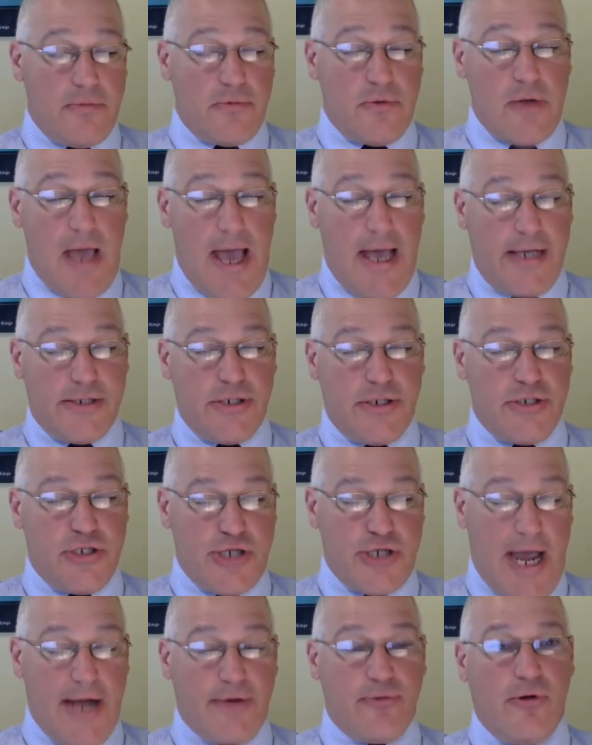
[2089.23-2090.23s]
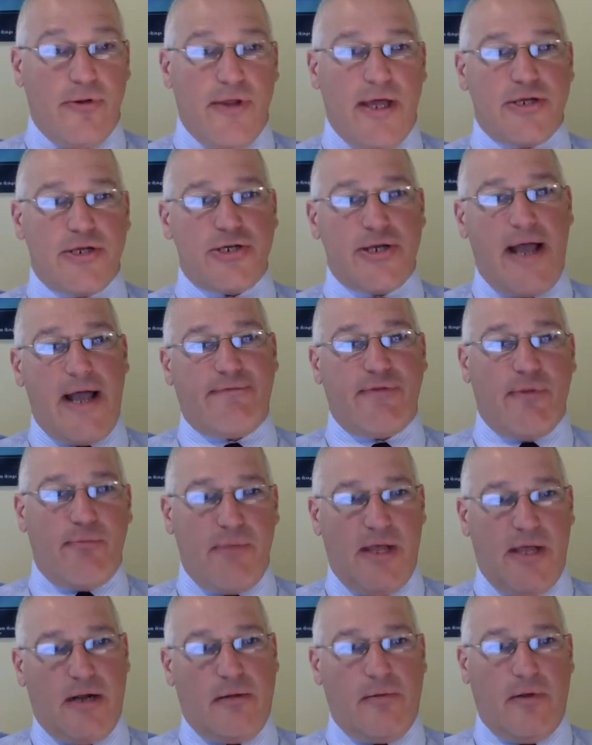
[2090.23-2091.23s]
As a general, they should have the
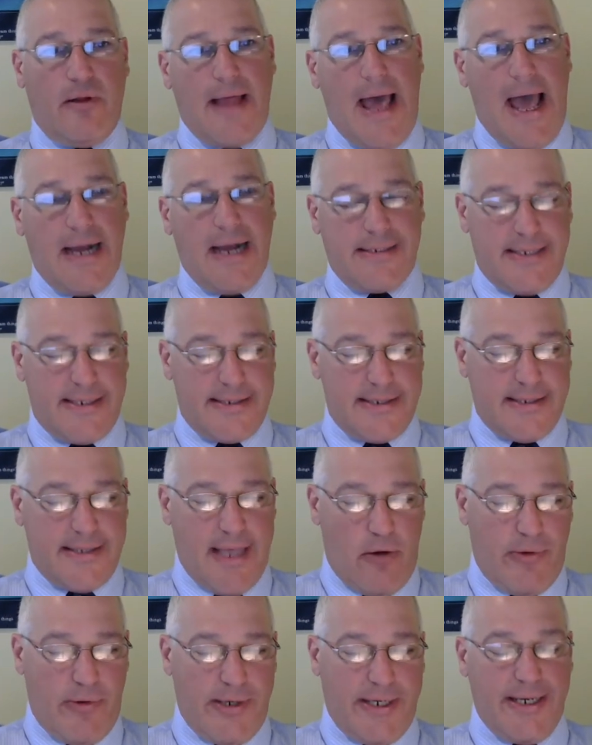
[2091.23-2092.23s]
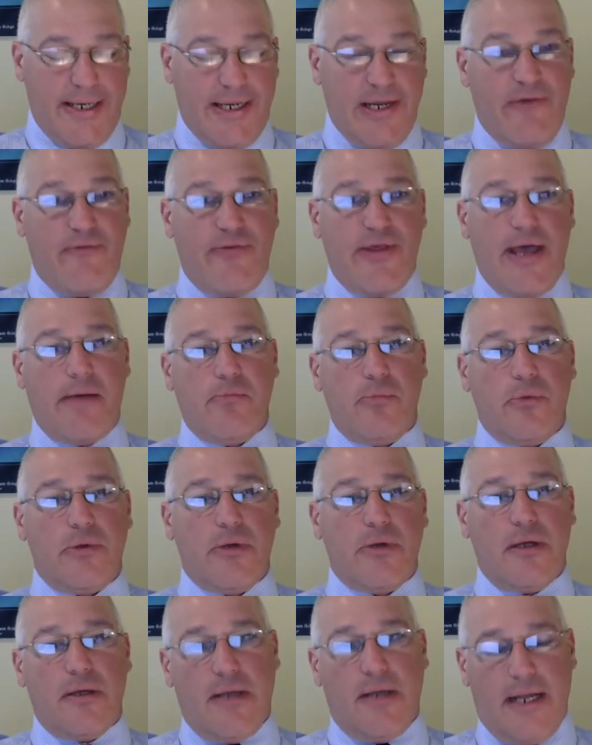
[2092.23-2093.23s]
minimal access that we can give them
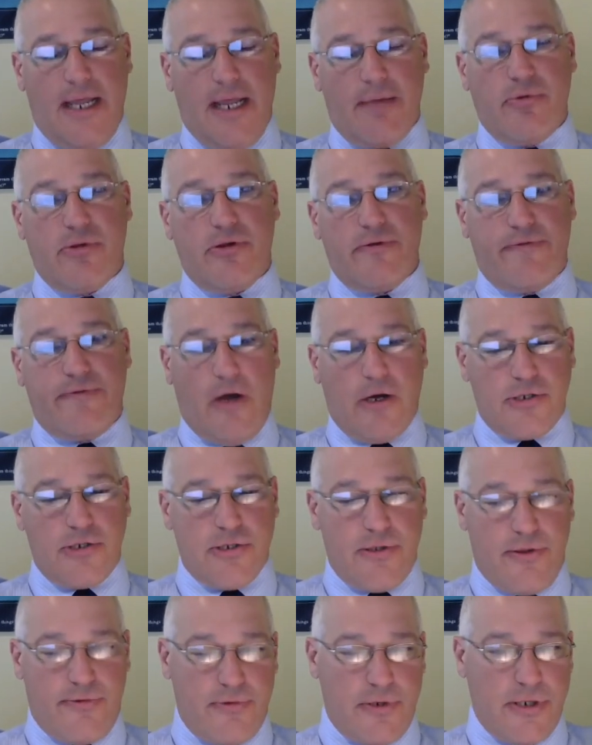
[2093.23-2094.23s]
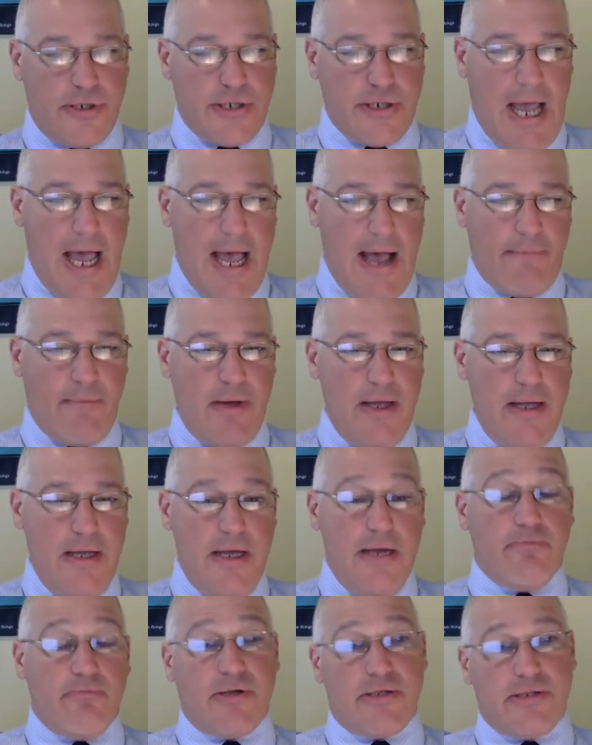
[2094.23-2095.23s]
and able to function through the job.
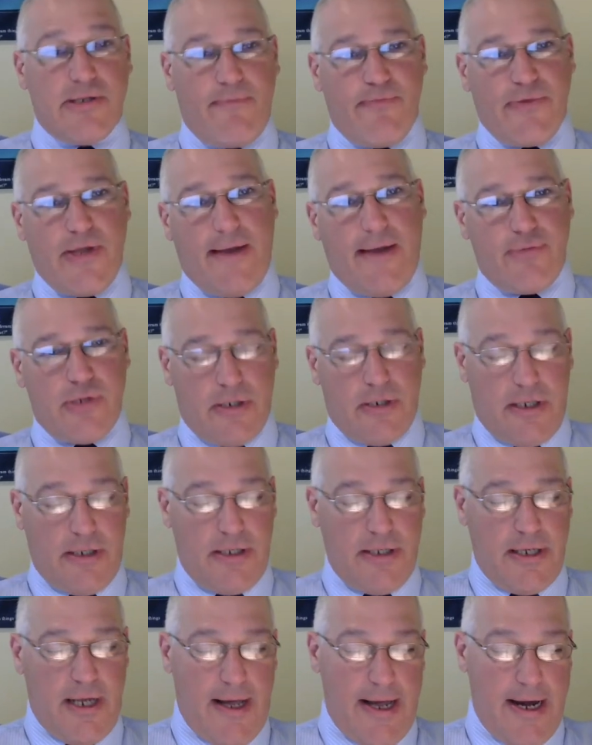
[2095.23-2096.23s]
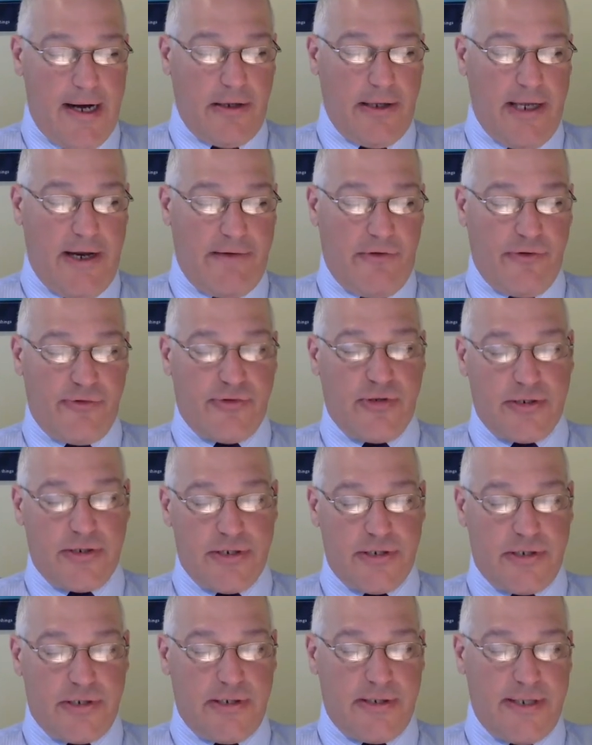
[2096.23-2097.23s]
But sometimes they're going to need higher levels, such as
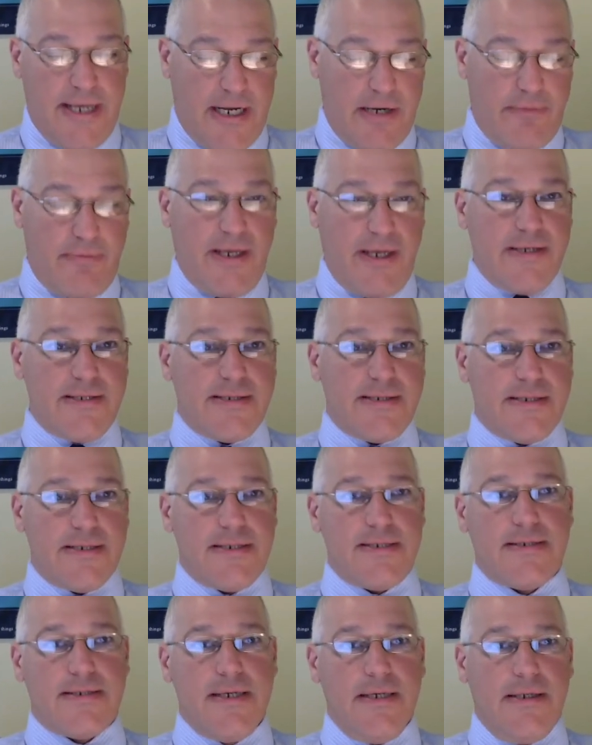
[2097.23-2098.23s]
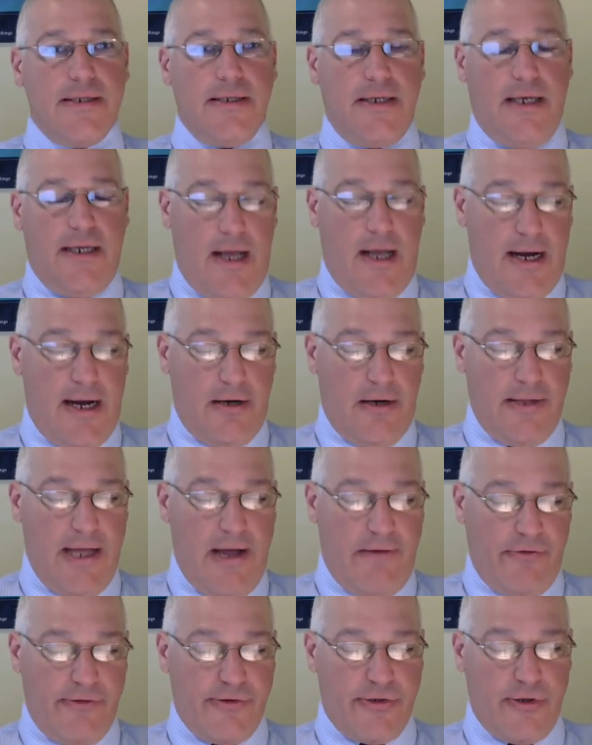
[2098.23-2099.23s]
to databases and higher
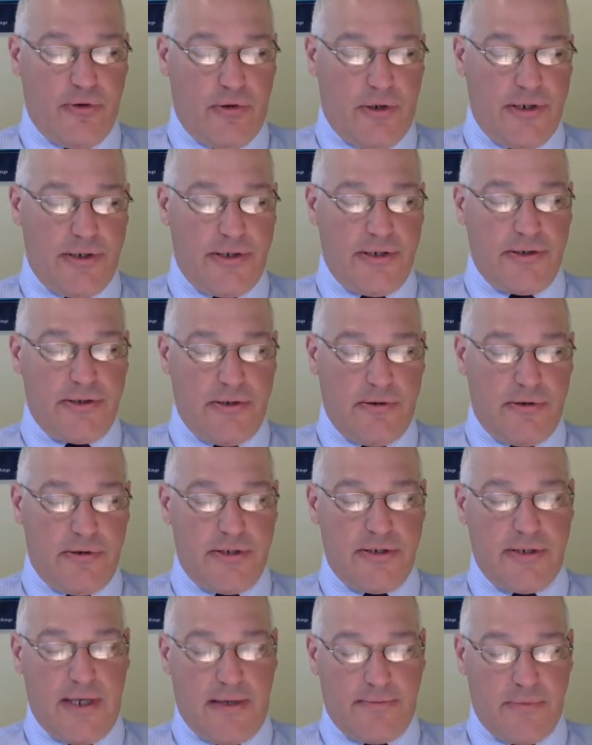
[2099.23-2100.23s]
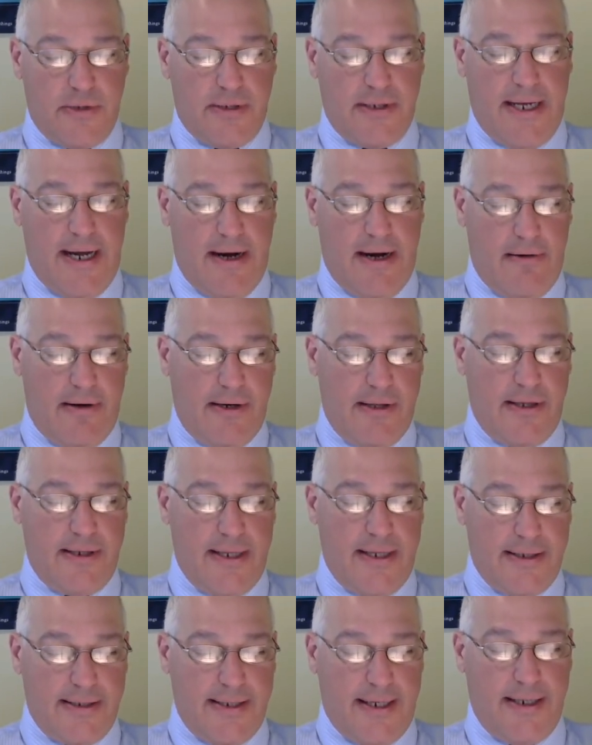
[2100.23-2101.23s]
levels, in order to do the area
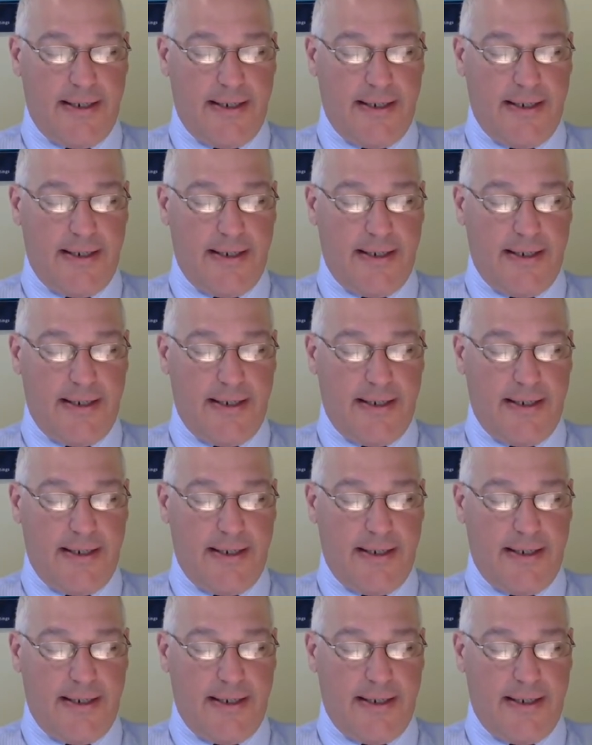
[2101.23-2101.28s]
that they